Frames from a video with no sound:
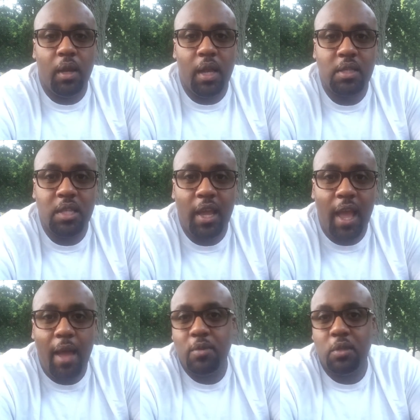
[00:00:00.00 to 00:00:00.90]
And I'll say,
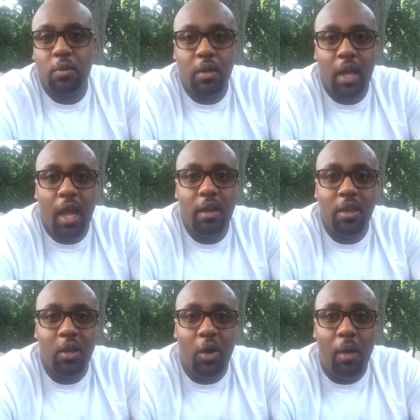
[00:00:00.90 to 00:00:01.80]
absolutely not.
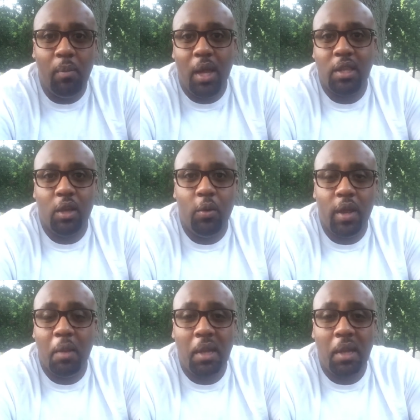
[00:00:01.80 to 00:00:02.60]
I'm about to go in.